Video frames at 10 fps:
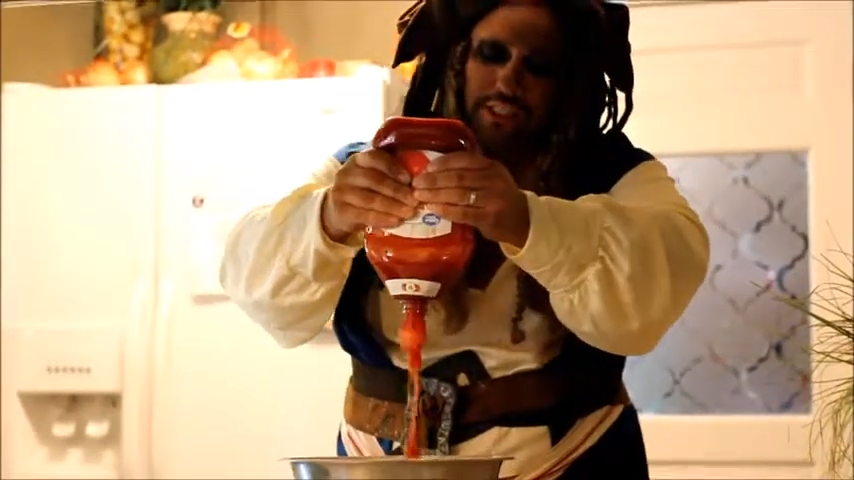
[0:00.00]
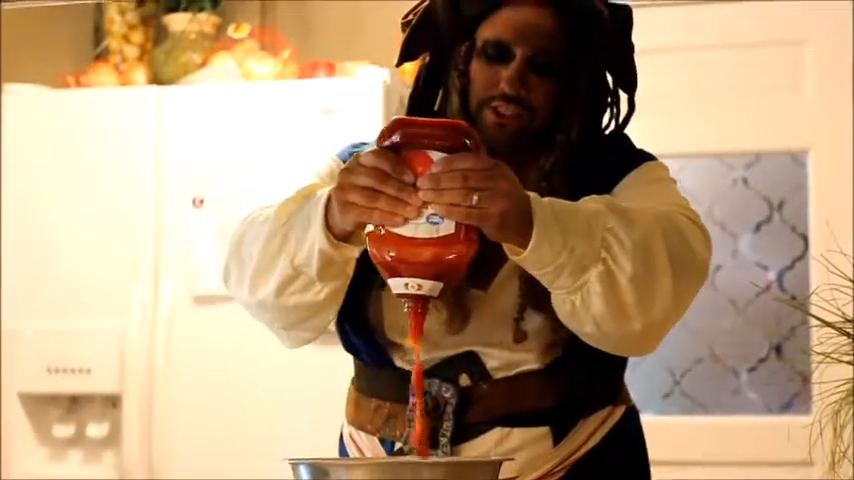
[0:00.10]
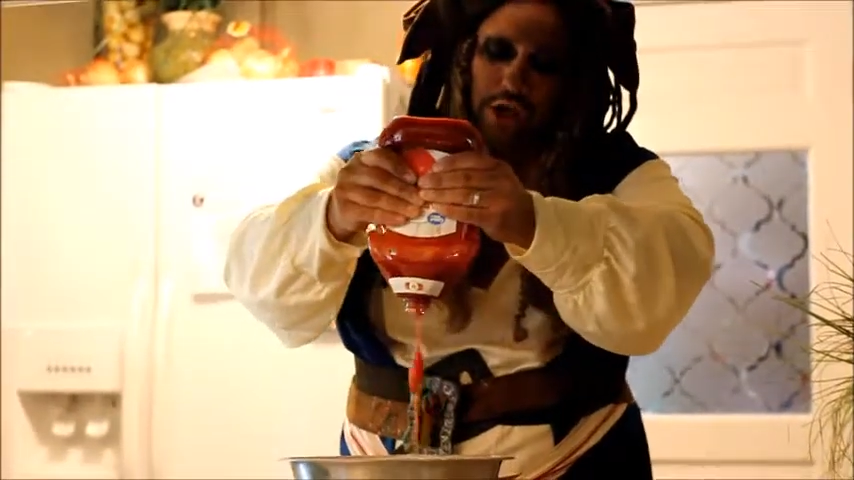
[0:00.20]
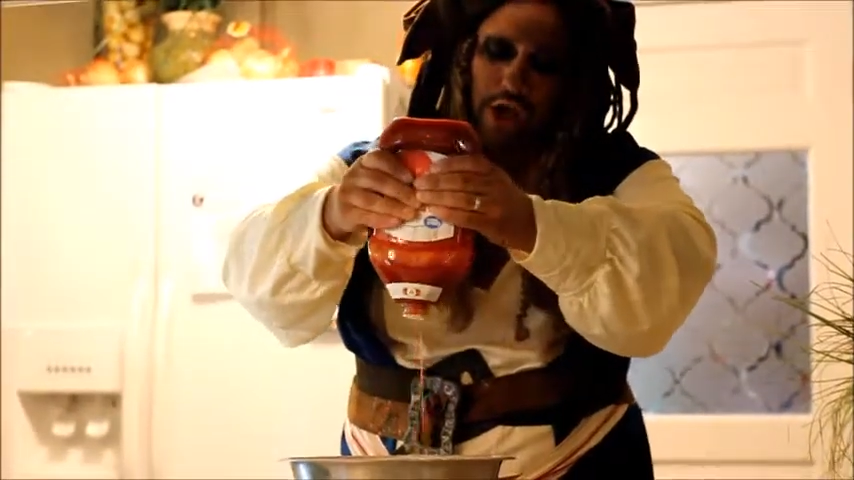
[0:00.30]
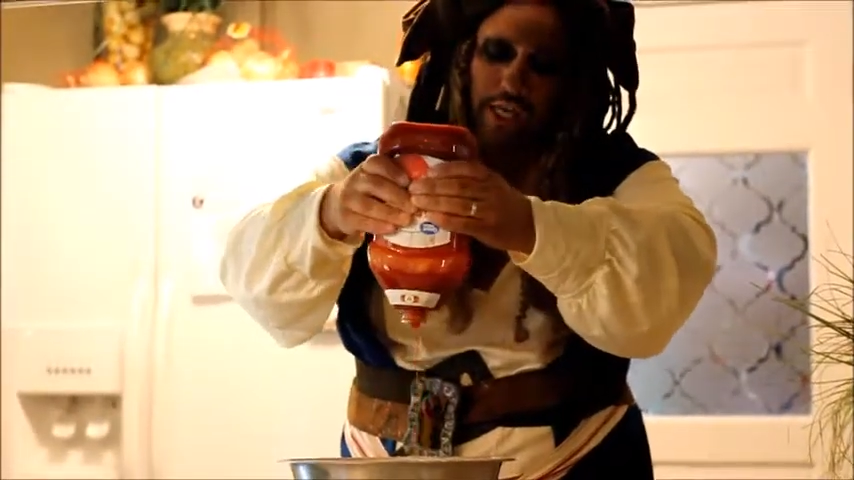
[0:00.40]

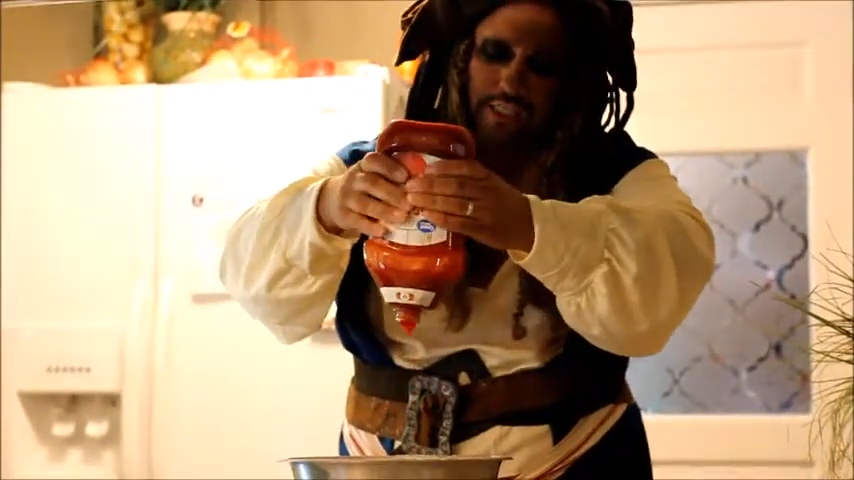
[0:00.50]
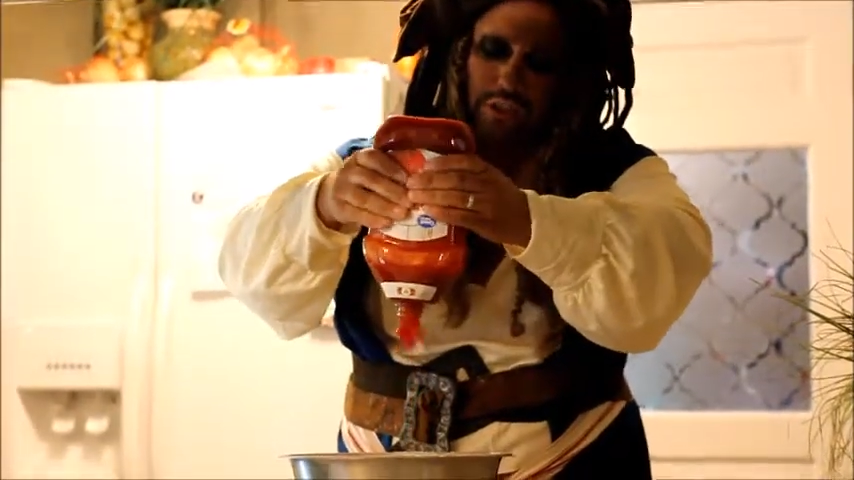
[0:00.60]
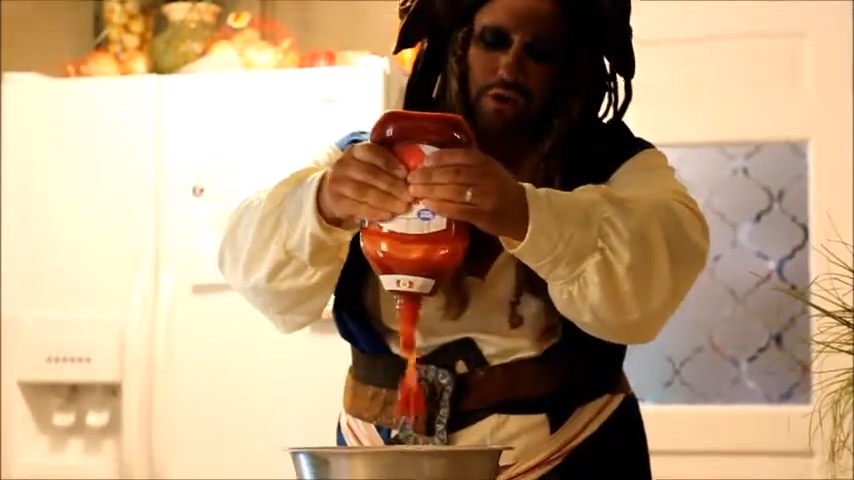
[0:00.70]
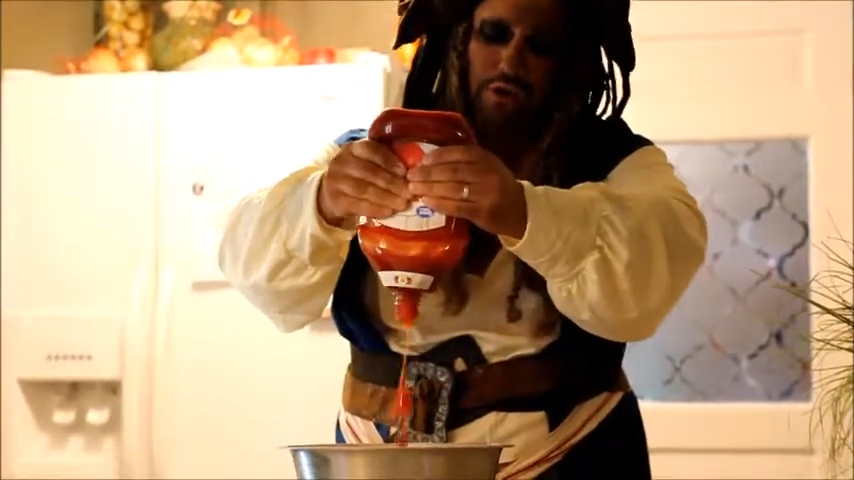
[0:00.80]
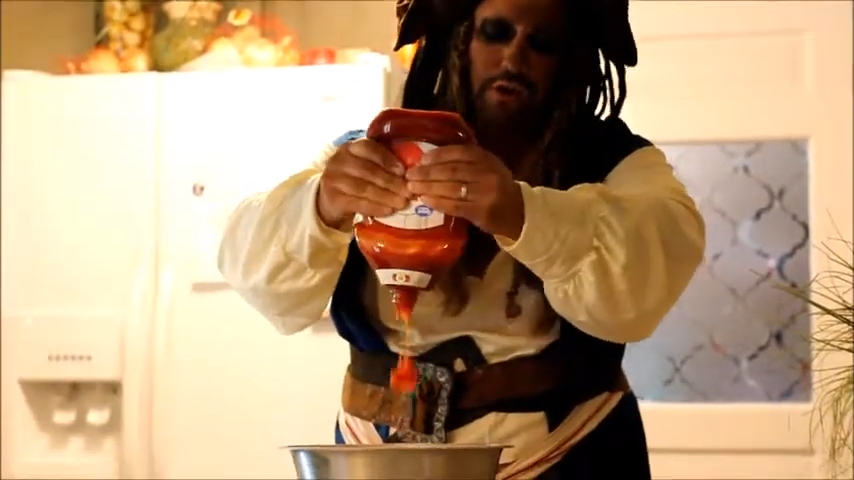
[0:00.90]

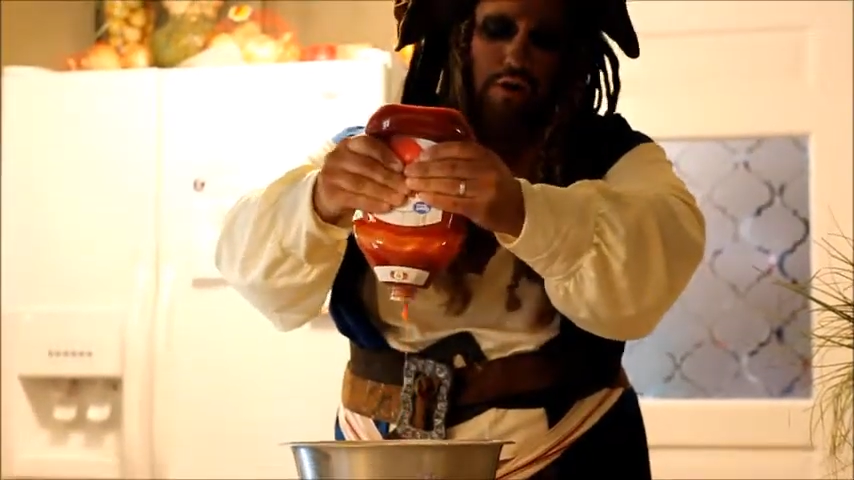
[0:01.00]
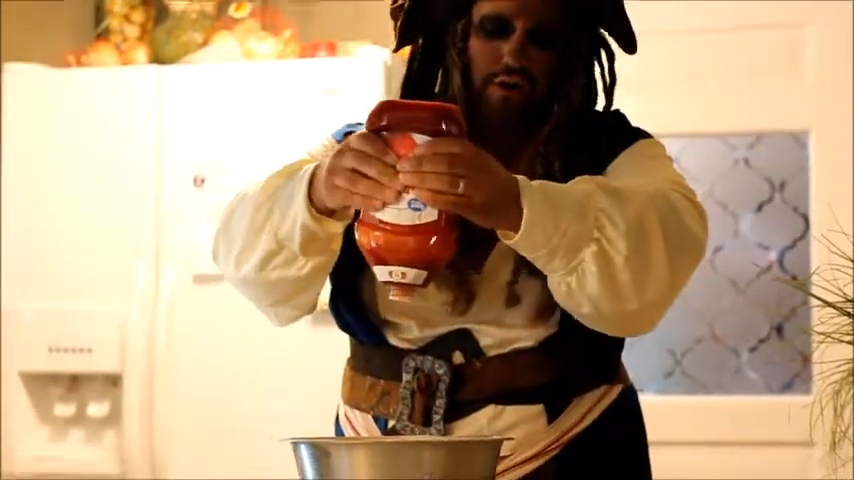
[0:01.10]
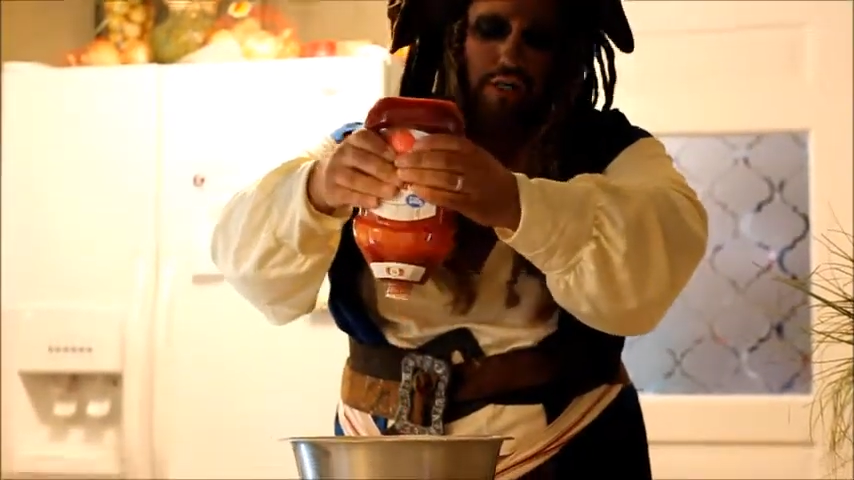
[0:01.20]
sauce. Oh